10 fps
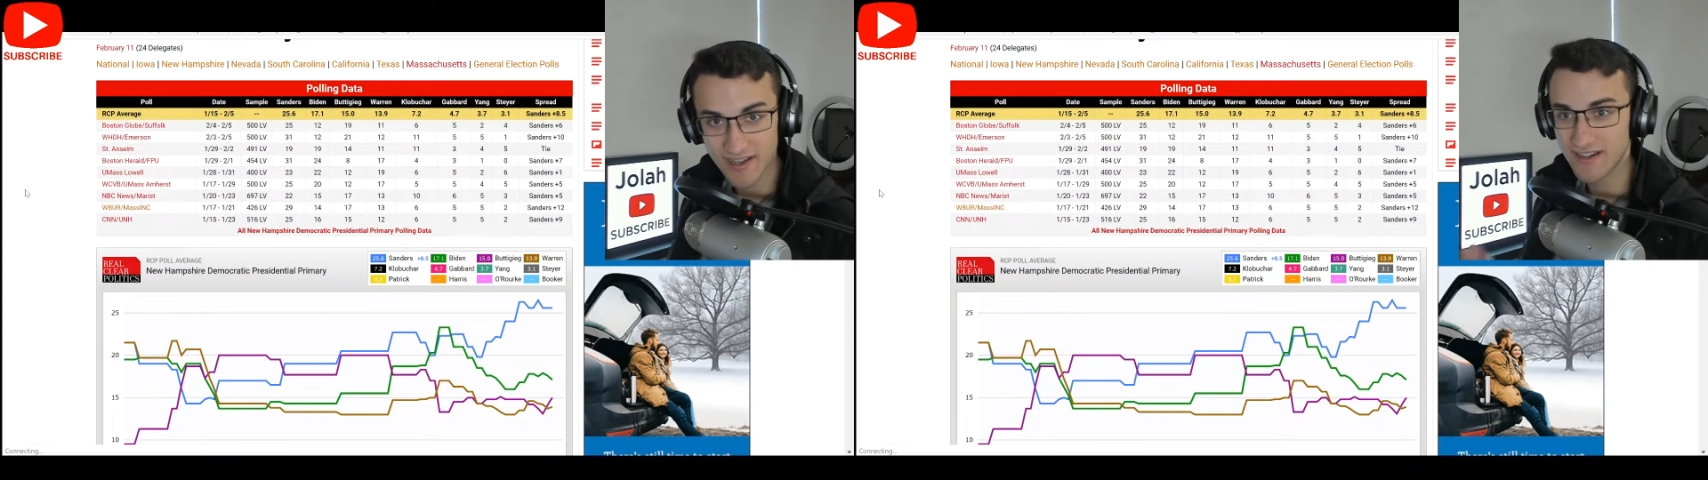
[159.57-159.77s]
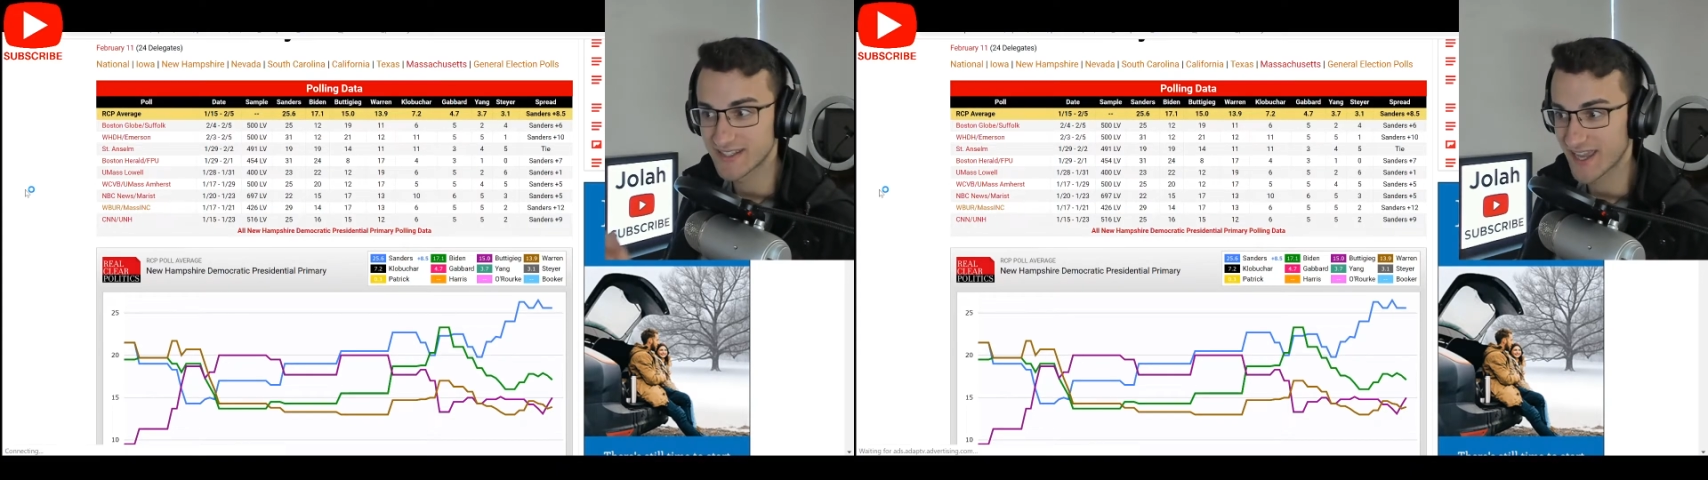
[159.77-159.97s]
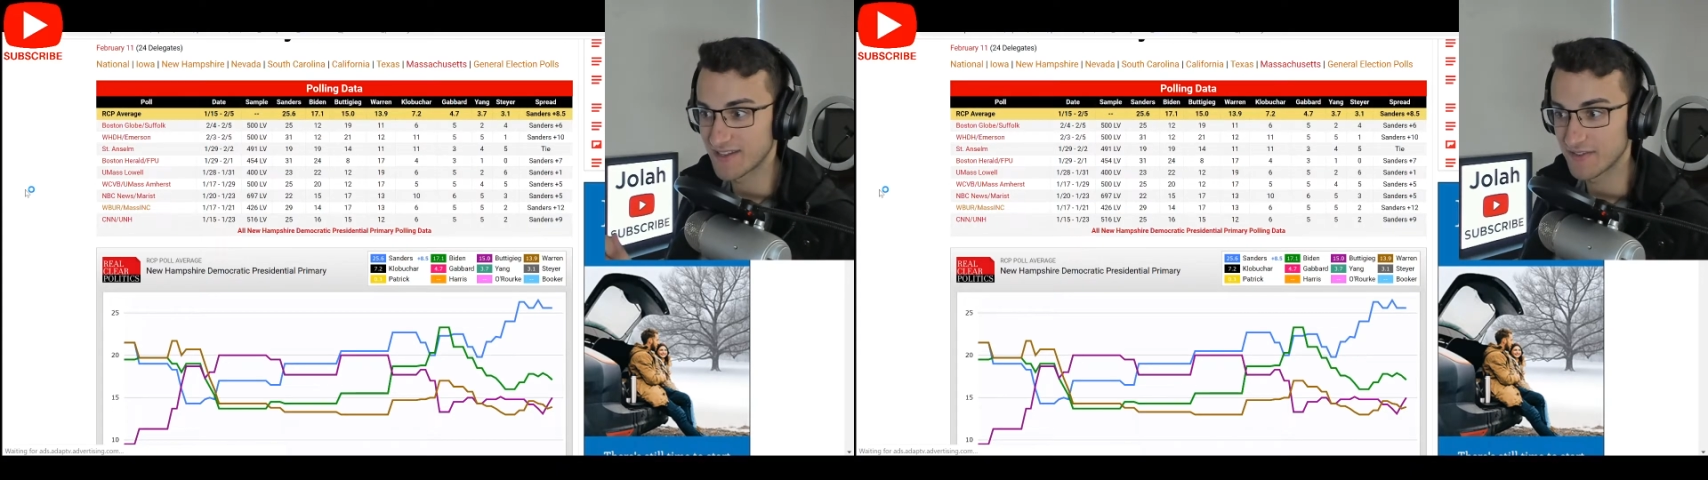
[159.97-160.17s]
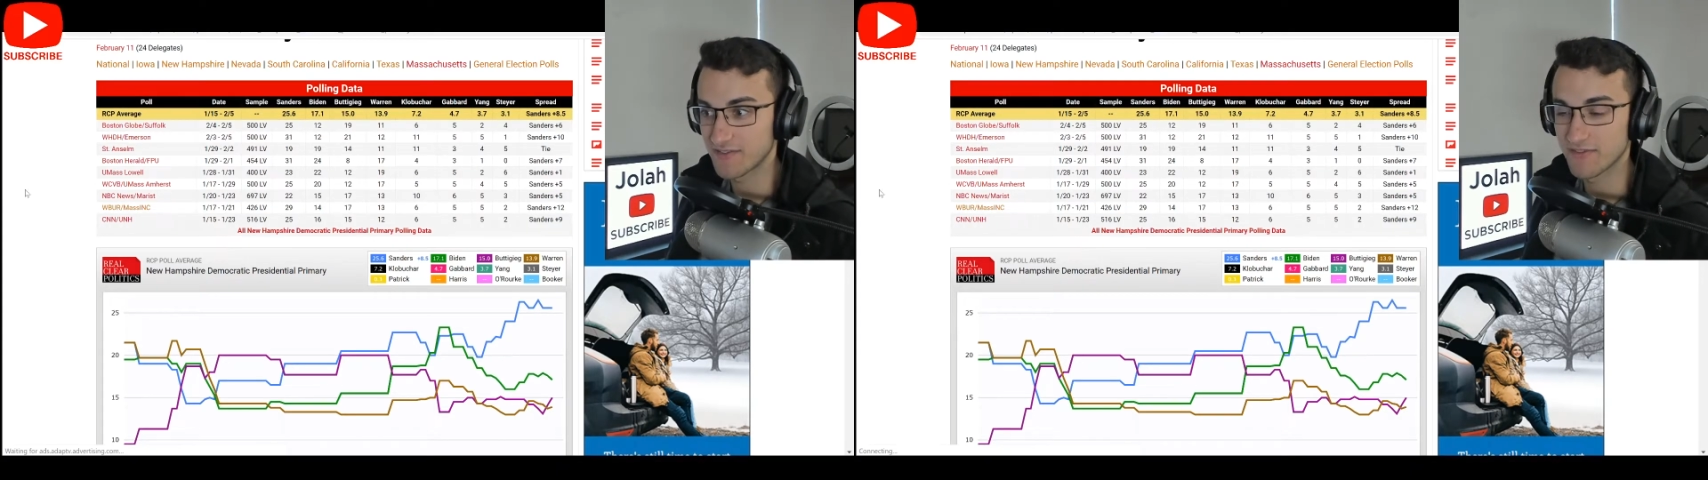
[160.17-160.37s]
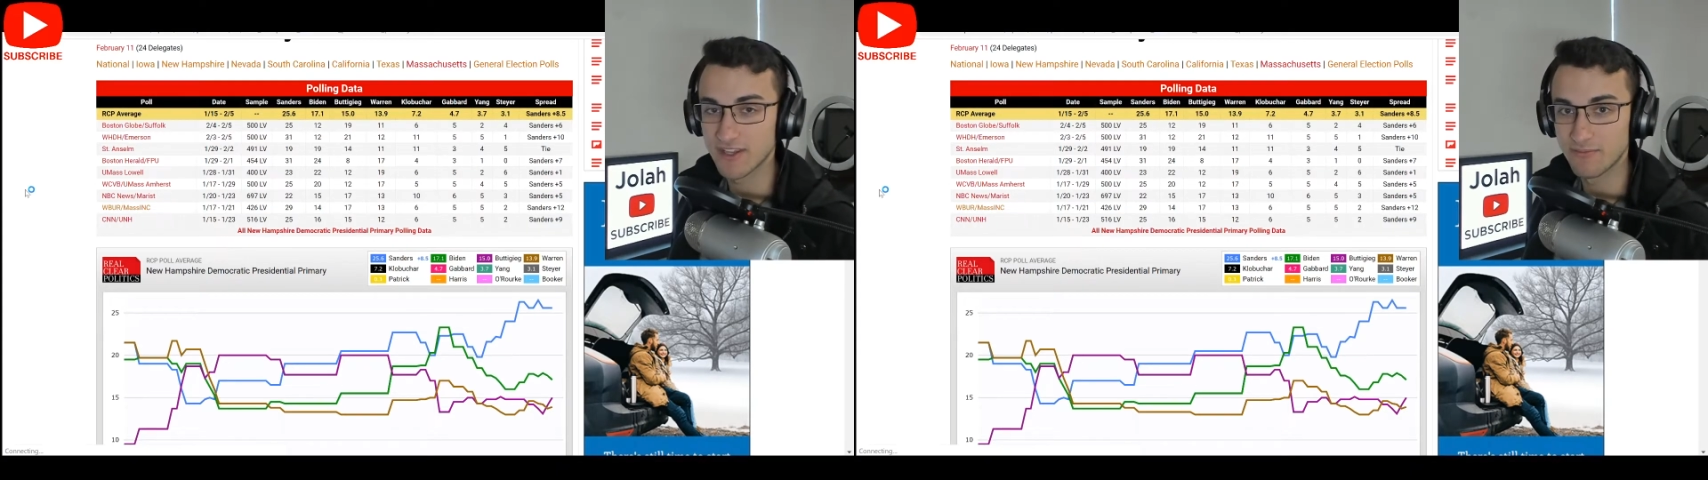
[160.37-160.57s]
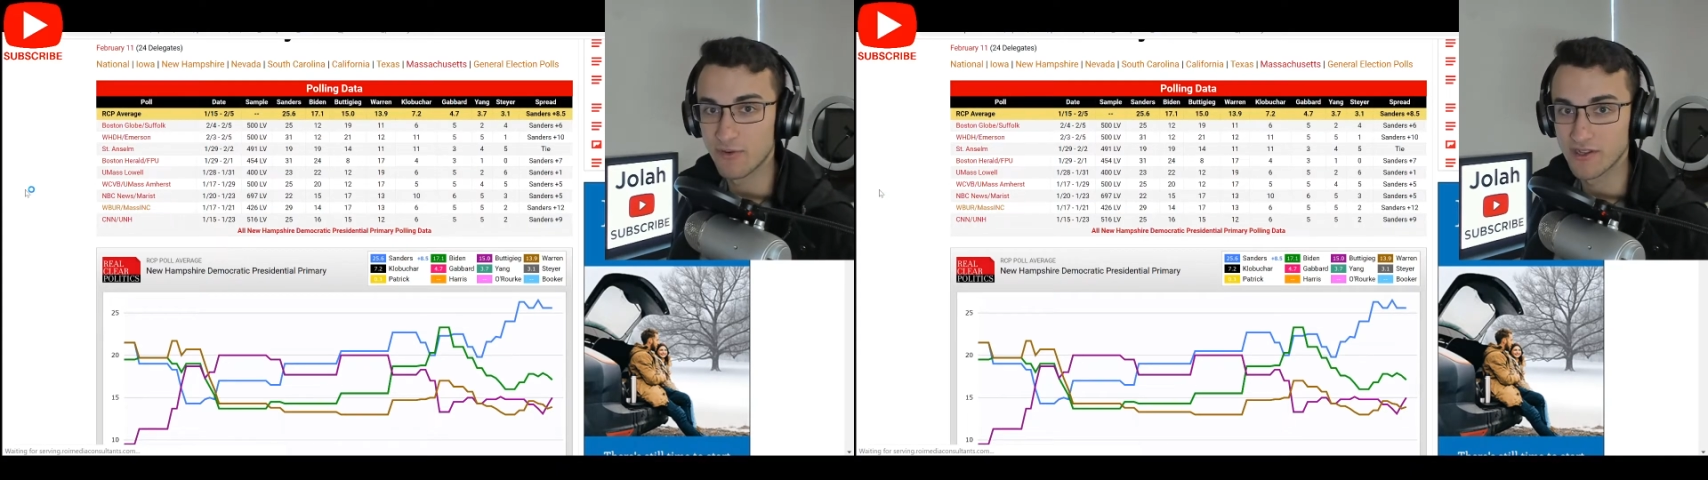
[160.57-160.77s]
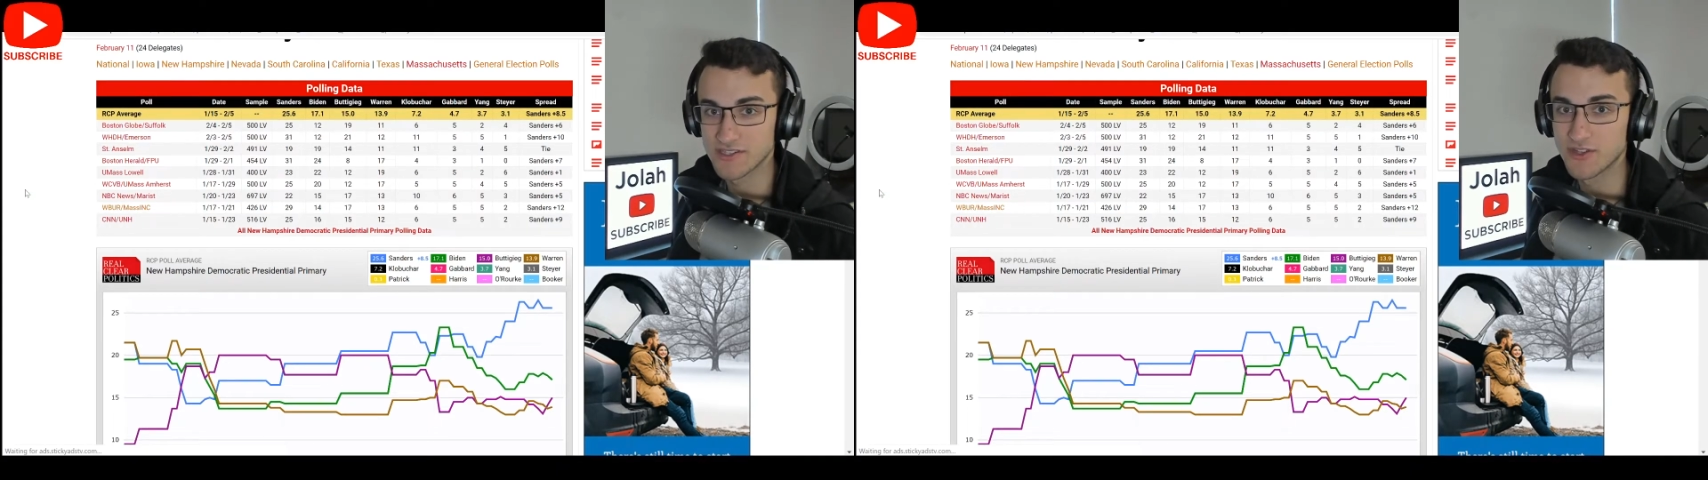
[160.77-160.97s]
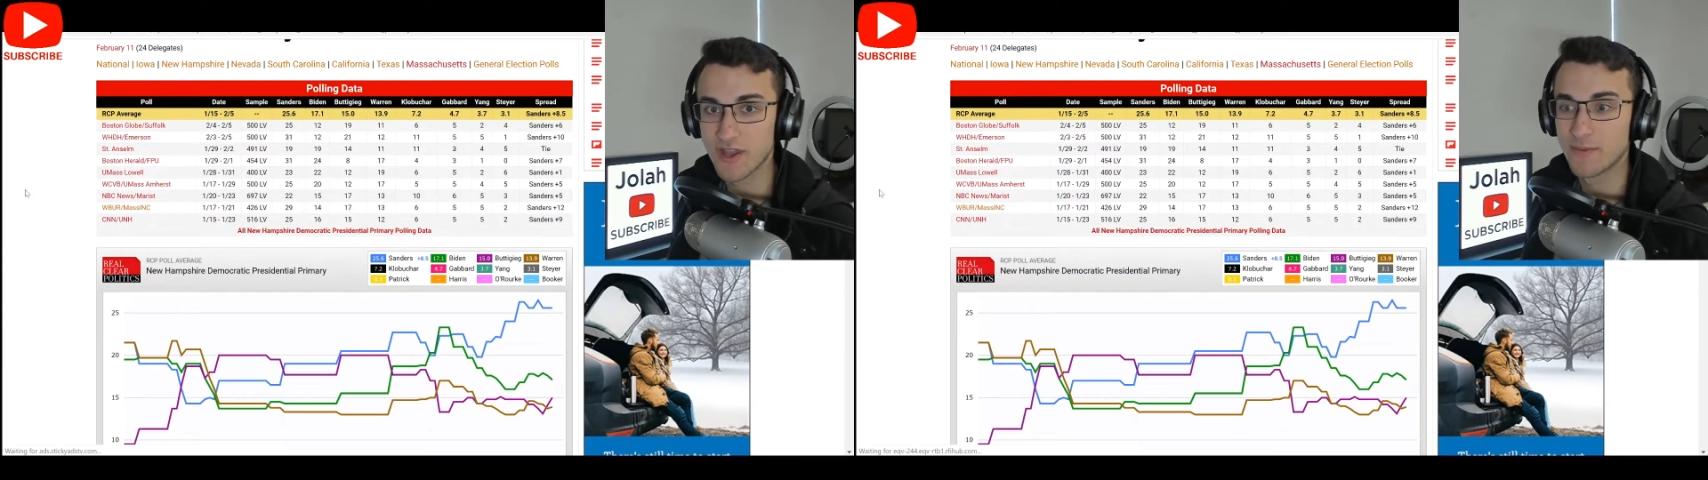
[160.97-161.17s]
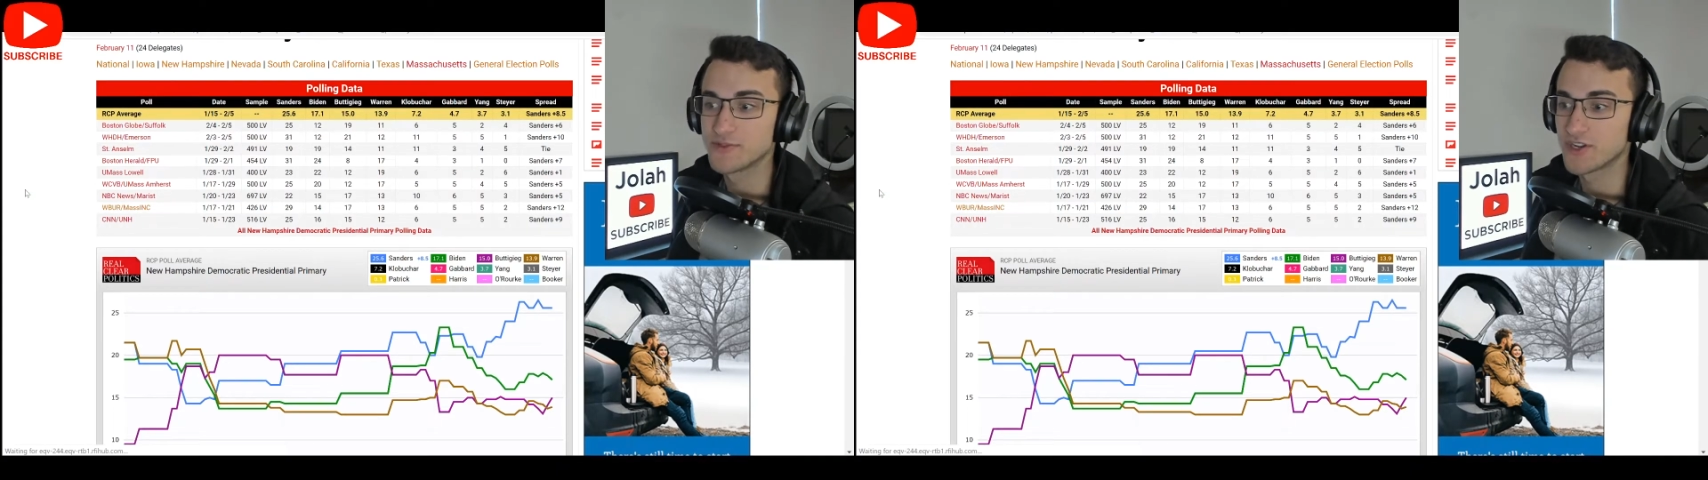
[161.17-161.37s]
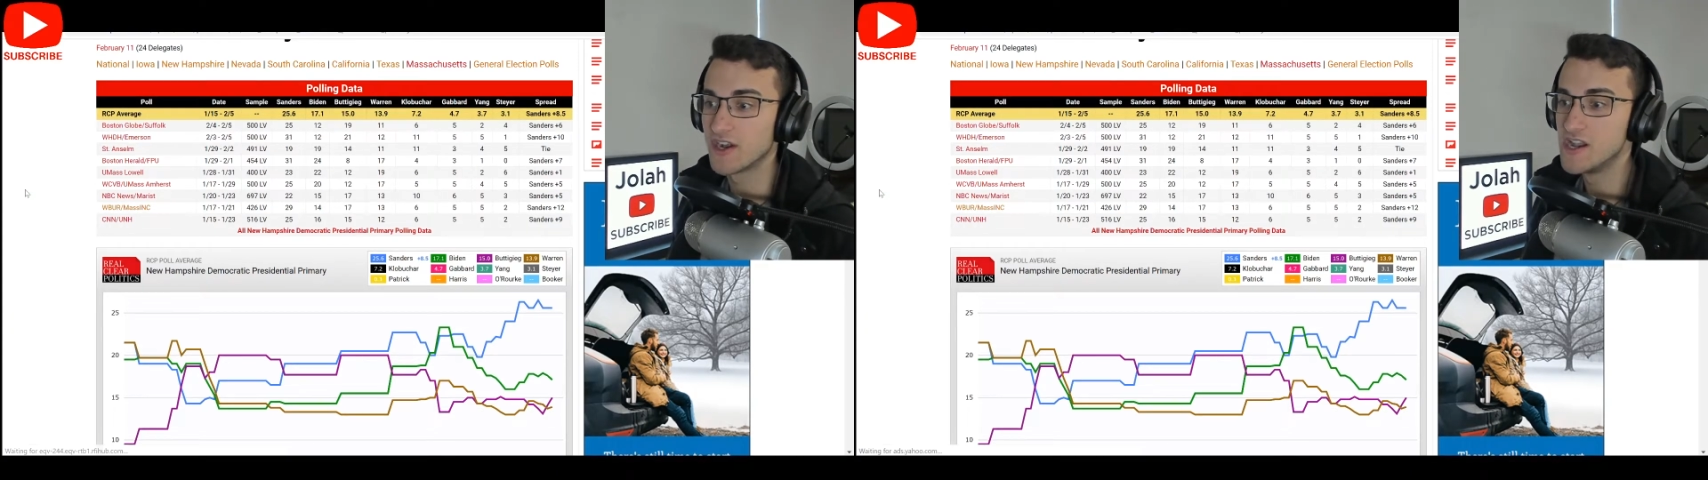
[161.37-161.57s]
10 to 15 points in New
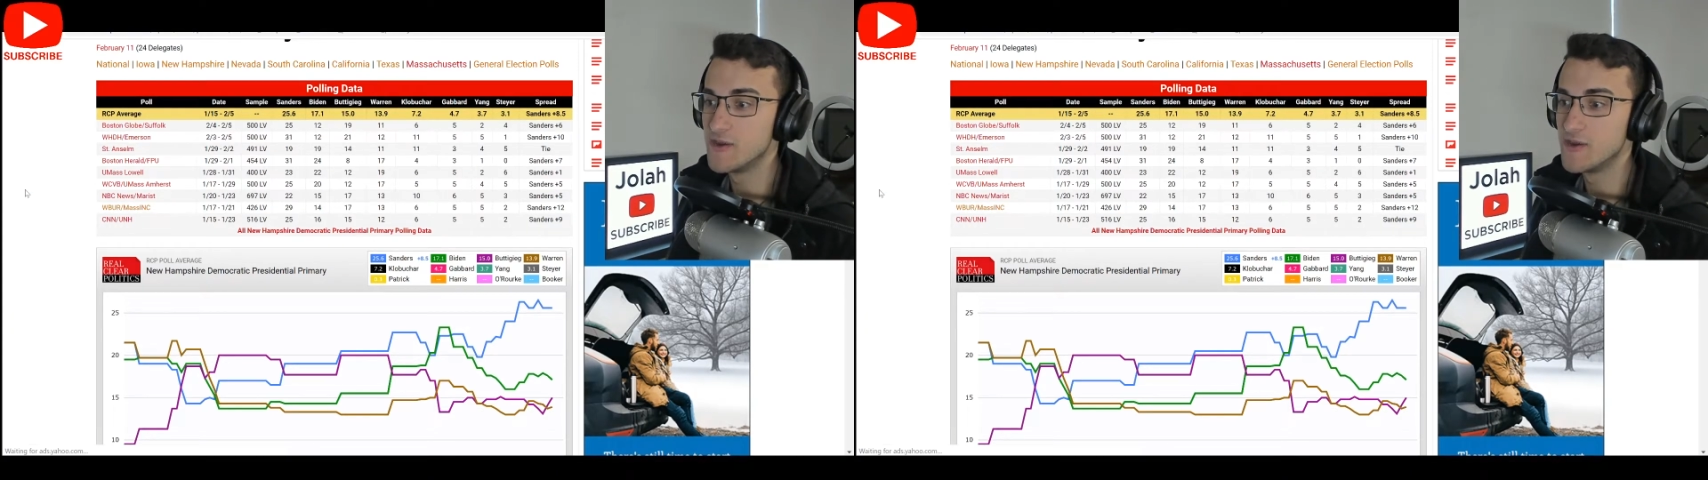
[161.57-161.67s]
Hampshire.